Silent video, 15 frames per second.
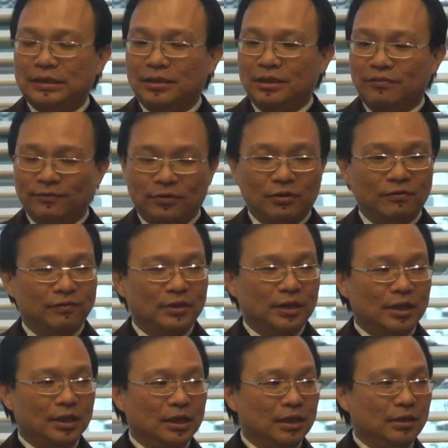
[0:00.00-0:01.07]
involved
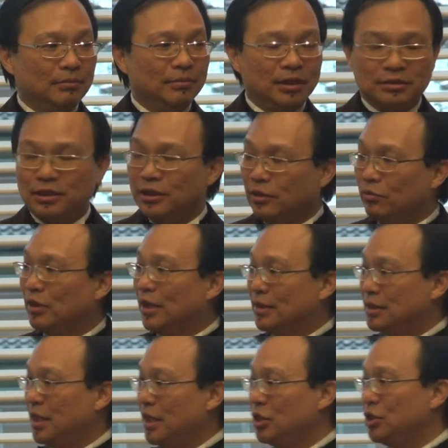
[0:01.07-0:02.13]
in the
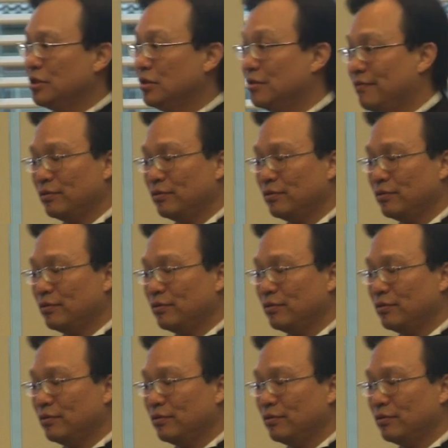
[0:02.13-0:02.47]
multilingualization